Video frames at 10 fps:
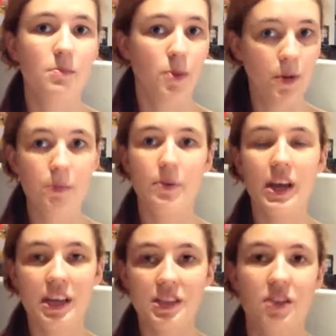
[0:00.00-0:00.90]
put the
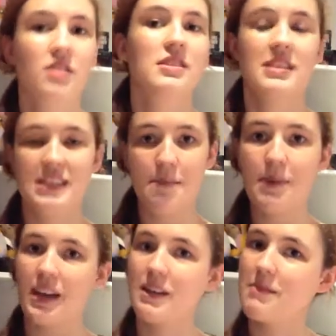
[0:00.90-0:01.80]
brakes on, step
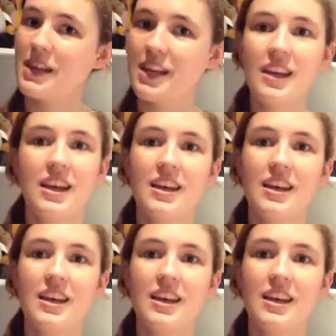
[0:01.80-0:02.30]
back a minute,